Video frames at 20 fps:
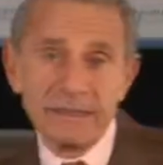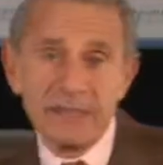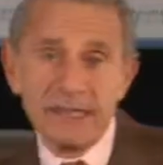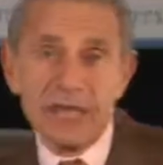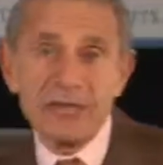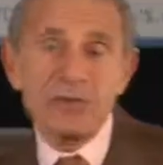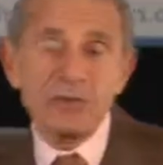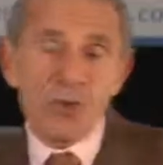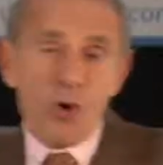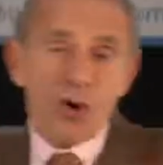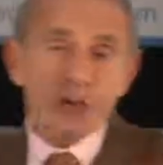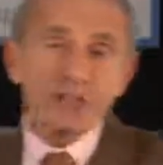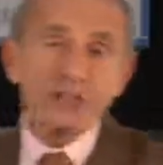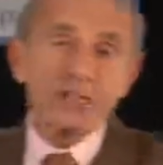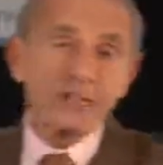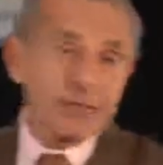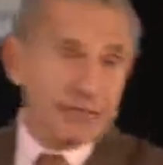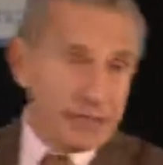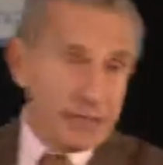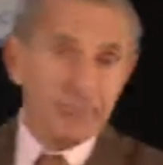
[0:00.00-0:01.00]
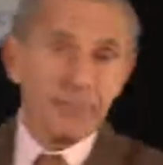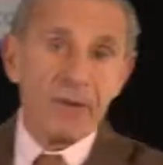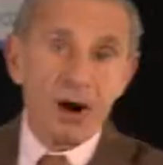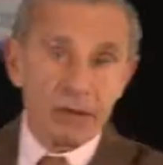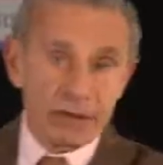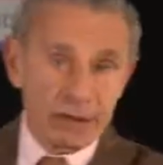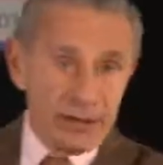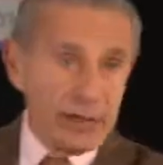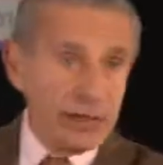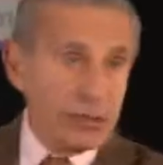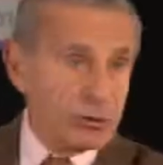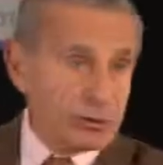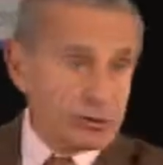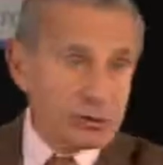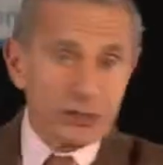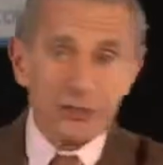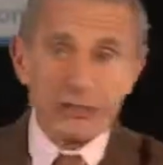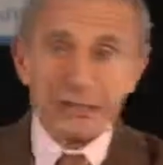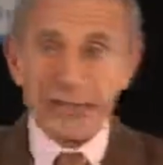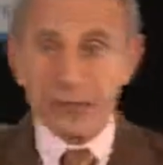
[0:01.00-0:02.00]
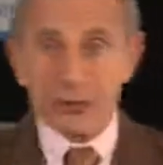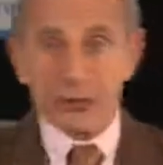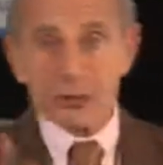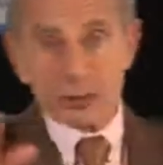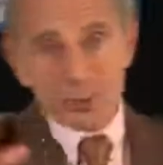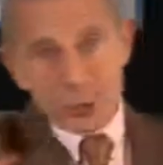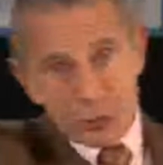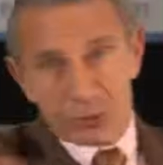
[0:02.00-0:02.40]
And you are sitting among dealers, and dealers,